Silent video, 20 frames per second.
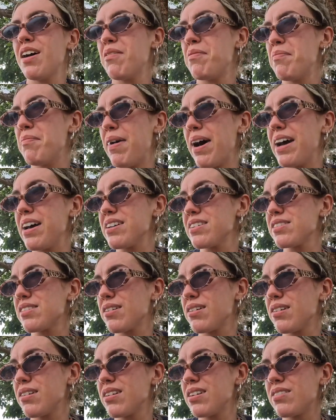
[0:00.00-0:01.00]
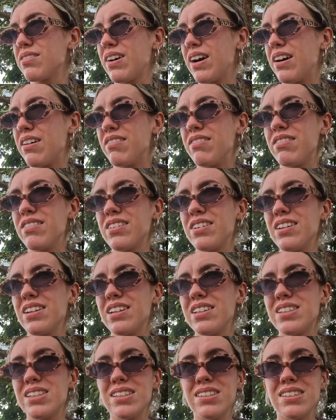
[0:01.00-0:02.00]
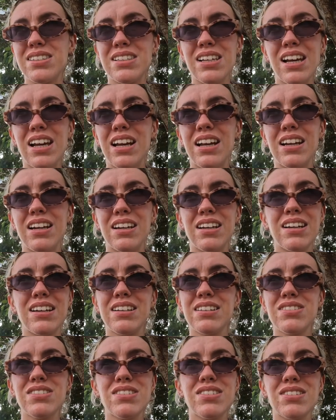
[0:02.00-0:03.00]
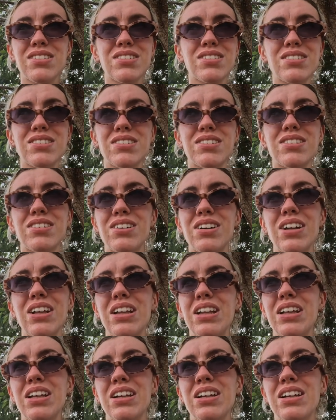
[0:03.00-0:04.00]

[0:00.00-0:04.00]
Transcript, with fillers: miles all around. It's insane. So, so cool.